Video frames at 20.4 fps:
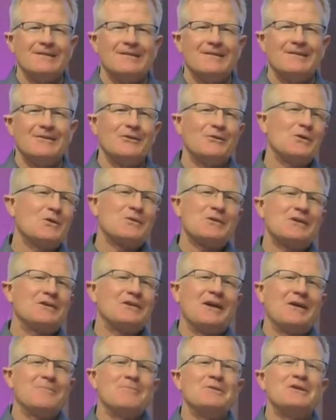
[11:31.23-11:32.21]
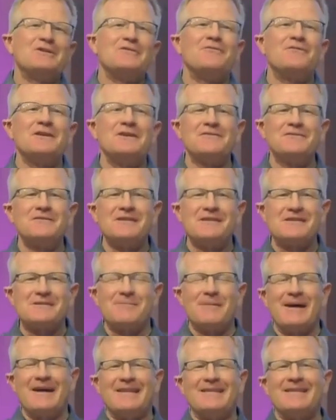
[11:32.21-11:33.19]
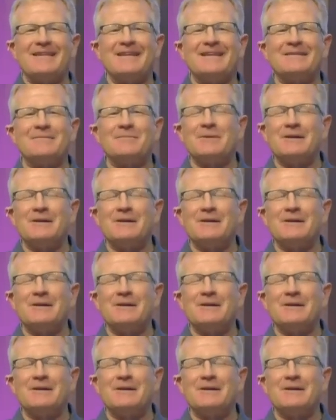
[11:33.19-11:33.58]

You know, we were in our mid-50s by then,